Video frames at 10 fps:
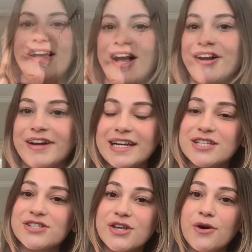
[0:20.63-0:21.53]

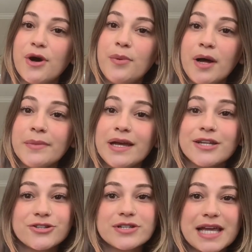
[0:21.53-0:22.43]
Alrighty, so upon my
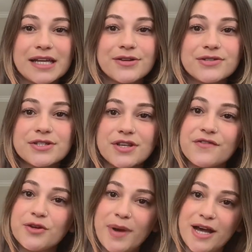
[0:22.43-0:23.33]
initial diagnosis
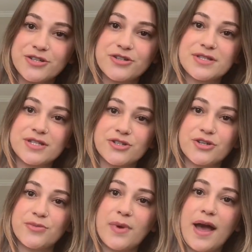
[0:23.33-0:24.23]
of Goodpasture
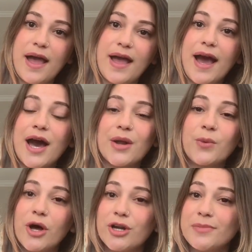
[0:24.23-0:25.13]
syndrome, I had
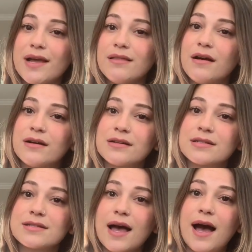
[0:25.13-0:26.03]
water in my
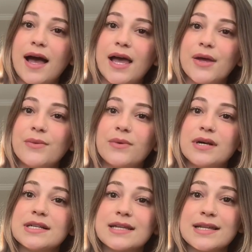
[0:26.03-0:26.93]
lungs, I
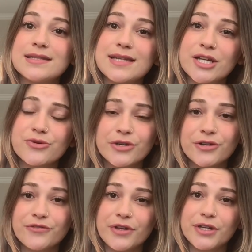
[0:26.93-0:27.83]
was end-stage
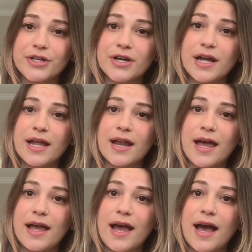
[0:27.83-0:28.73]
renal failure, and
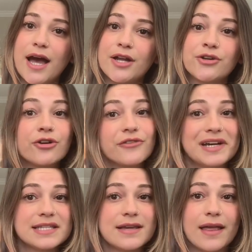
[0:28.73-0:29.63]
I had
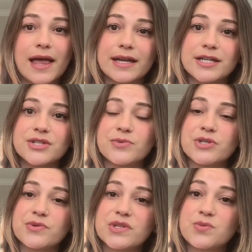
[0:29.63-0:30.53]
neurovasculitis,
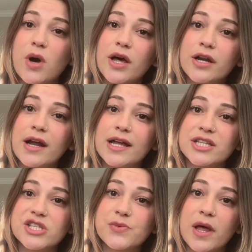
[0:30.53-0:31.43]
which was water
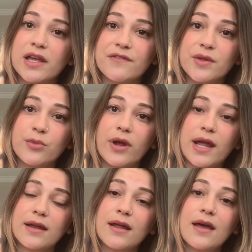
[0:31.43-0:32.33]
and swelling of the
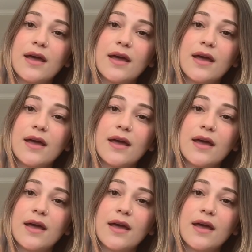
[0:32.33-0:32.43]
brain.